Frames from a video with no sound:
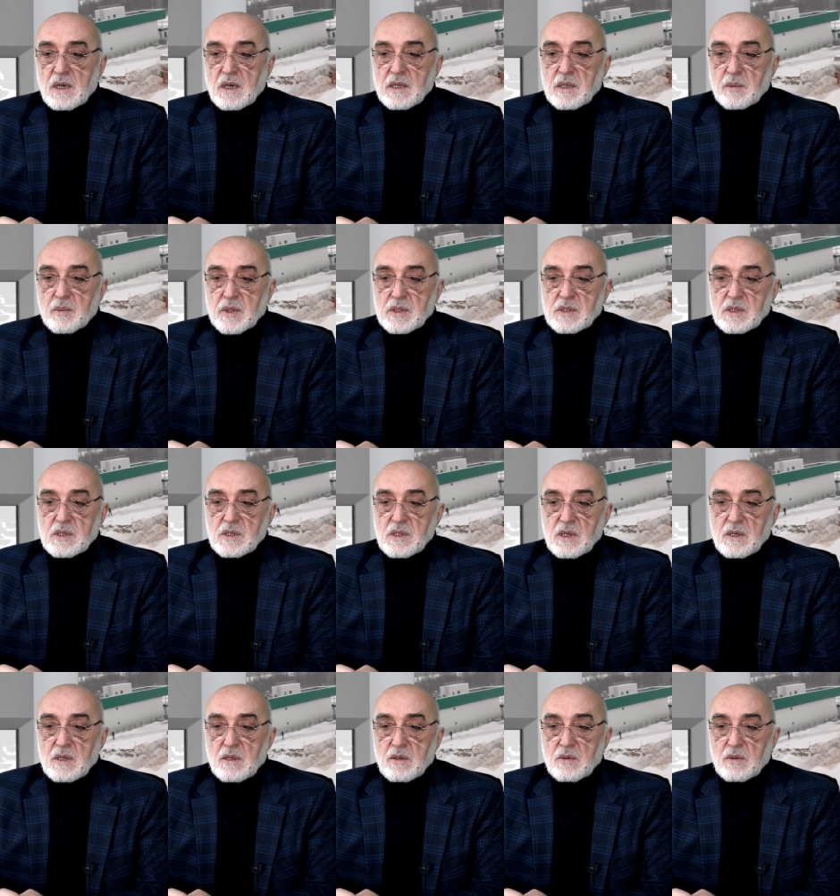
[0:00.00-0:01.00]
They
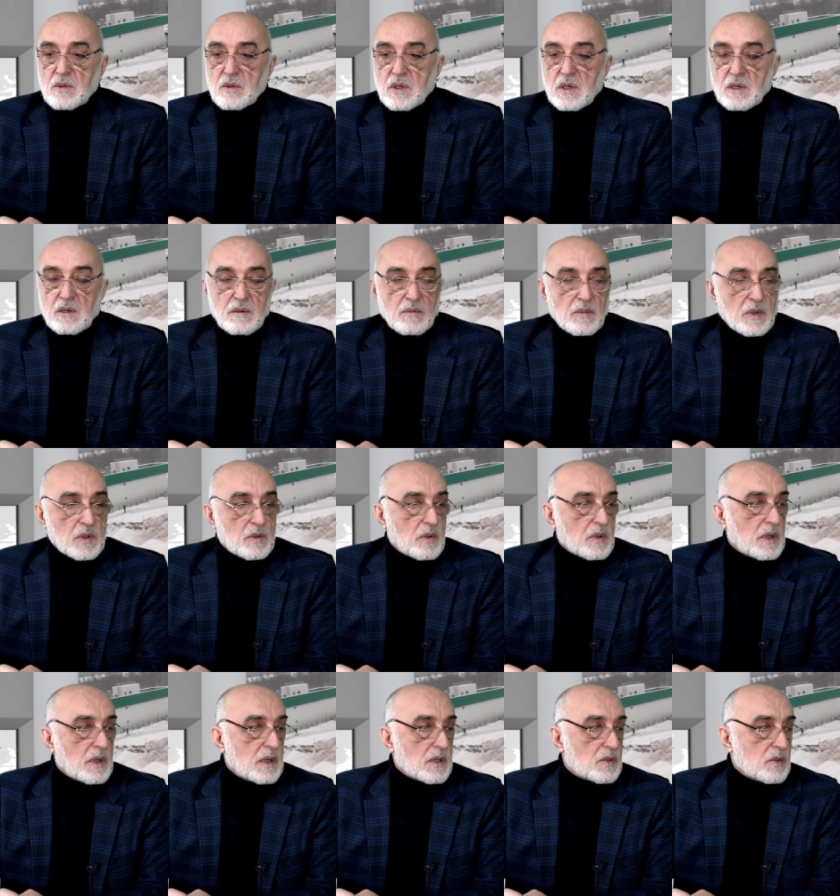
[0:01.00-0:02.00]
presented as a 1
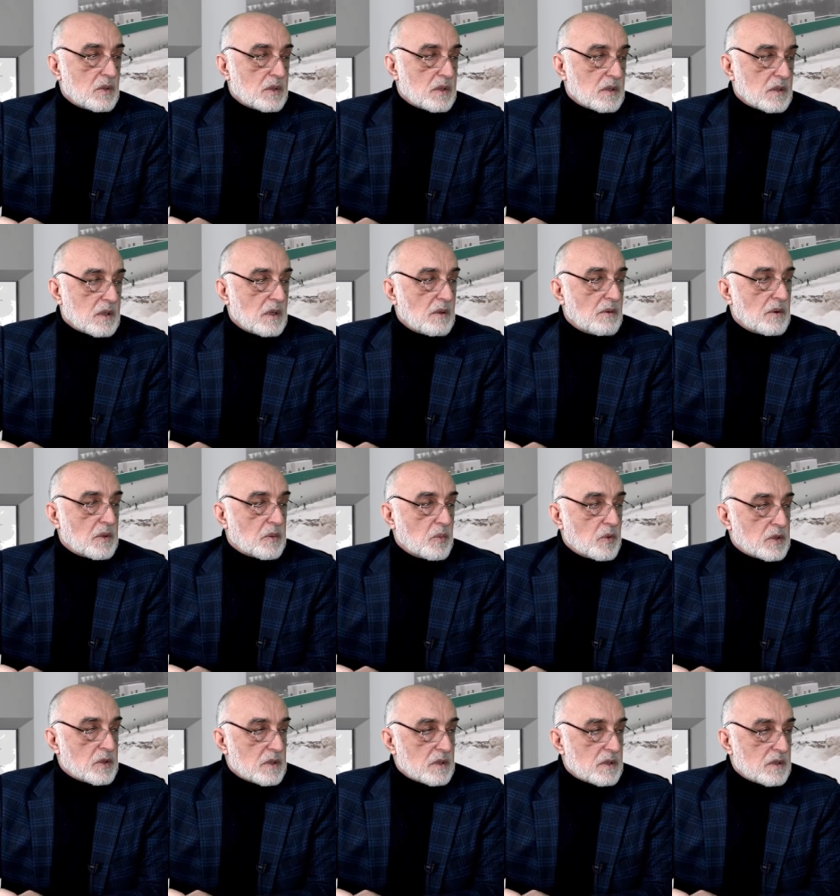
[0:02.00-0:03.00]
kilowatt hub
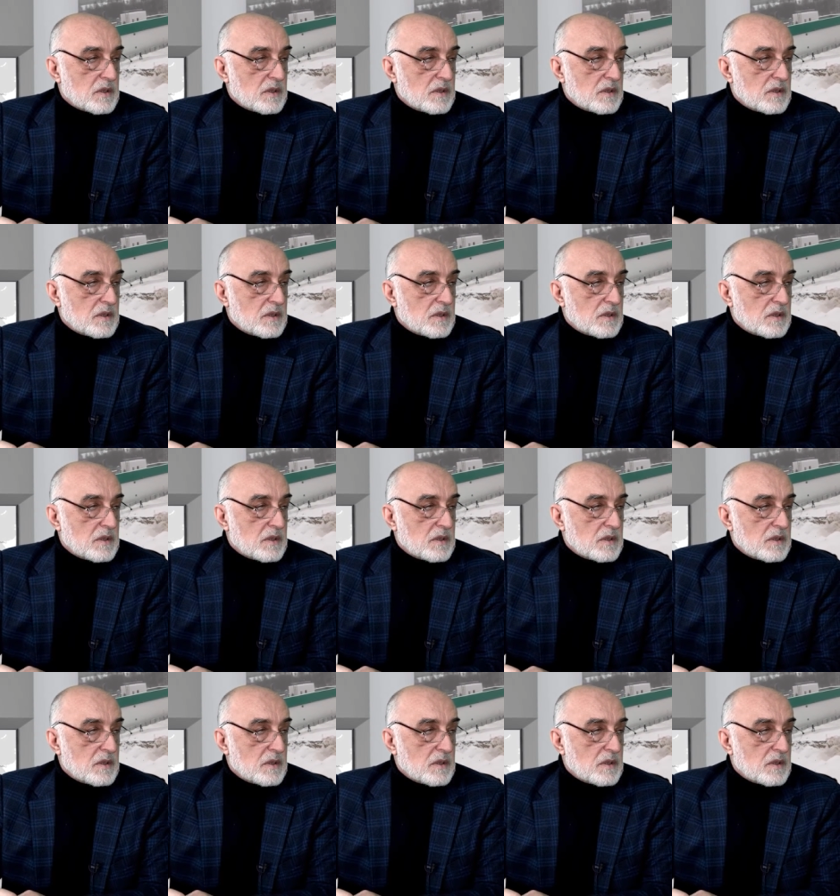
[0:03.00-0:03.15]
motor.